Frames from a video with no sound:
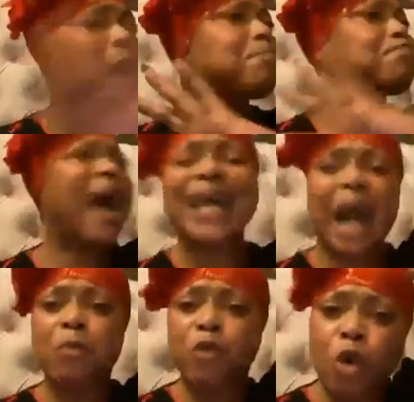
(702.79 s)
And
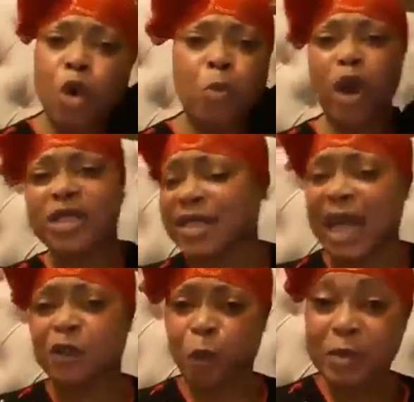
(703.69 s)
bagam, Google brought
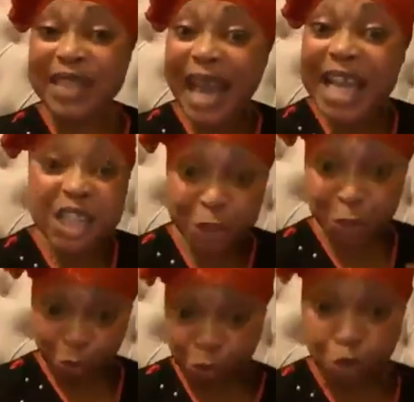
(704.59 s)
it out for me that it
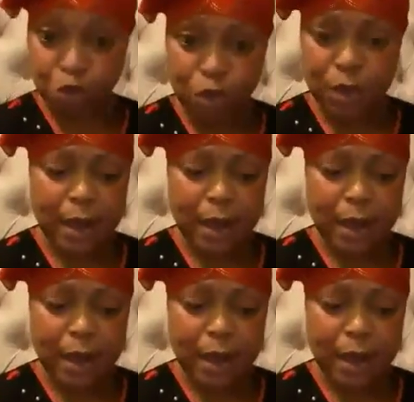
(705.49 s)
is true.